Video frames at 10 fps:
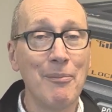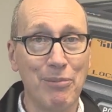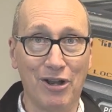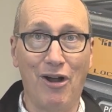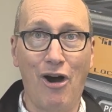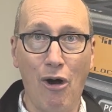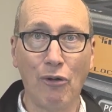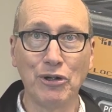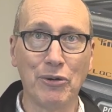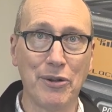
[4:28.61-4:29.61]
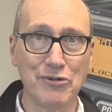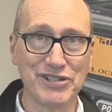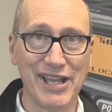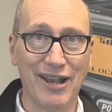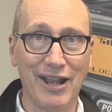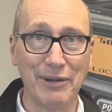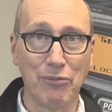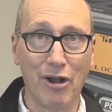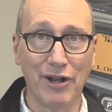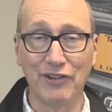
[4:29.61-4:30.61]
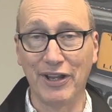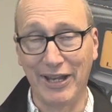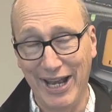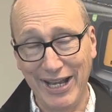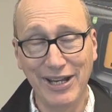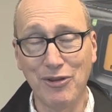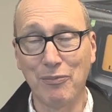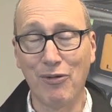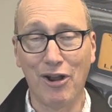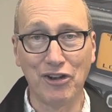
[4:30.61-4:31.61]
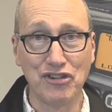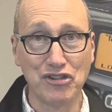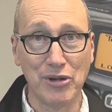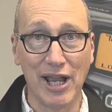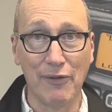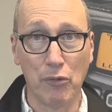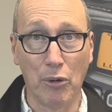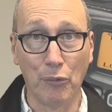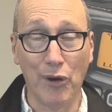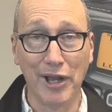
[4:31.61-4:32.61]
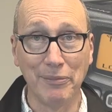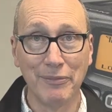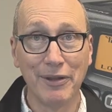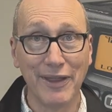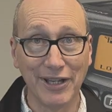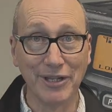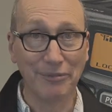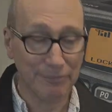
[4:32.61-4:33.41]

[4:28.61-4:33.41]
but all your other satellite products and any other products that you have worldwide. Thank you.